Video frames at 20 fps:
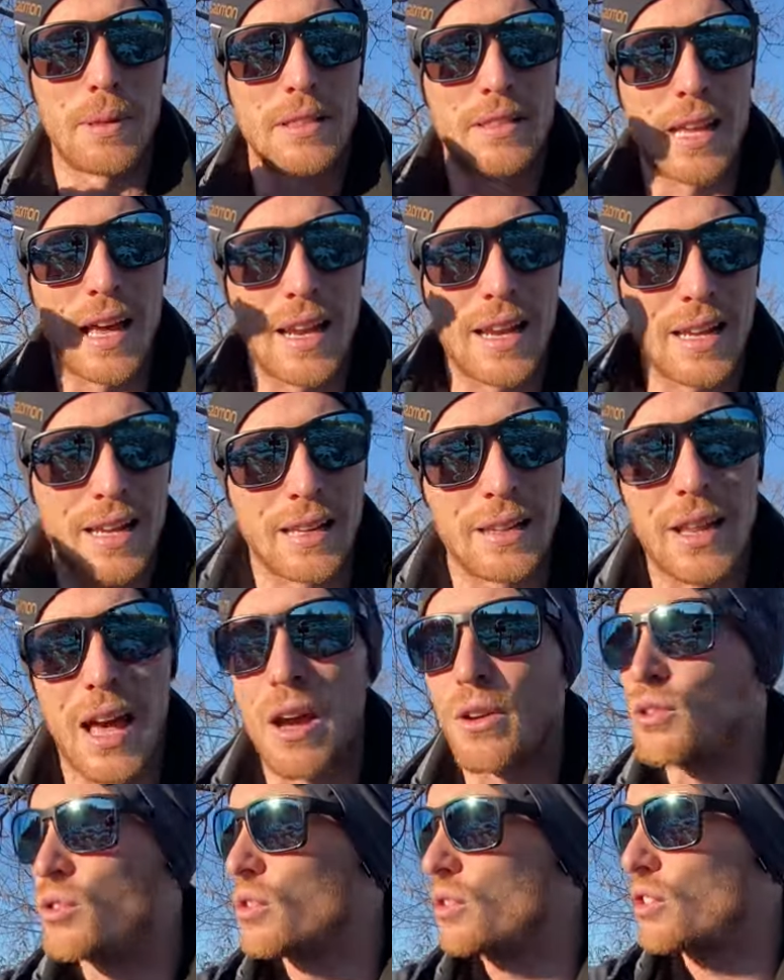is that it
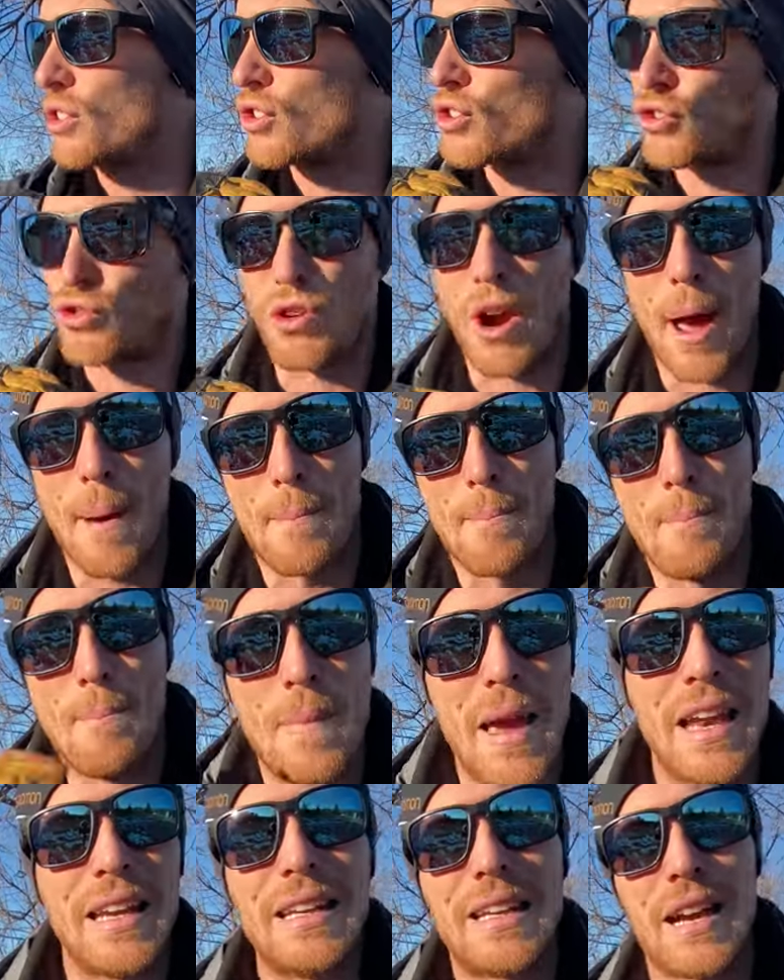allows you to strap
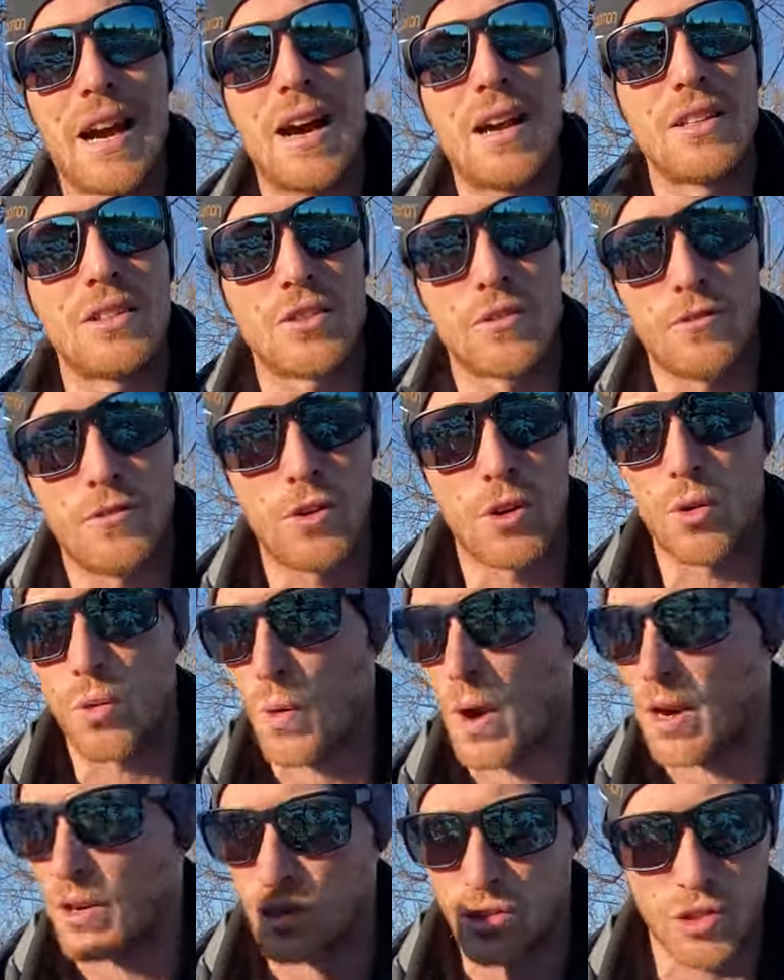many kinds of
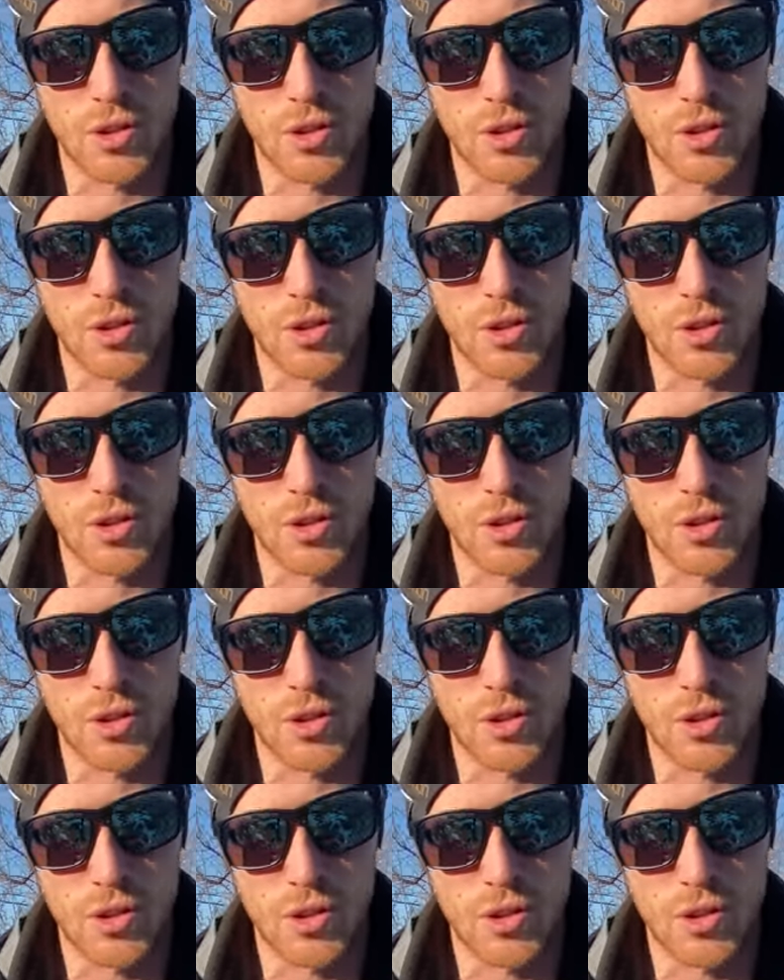footwears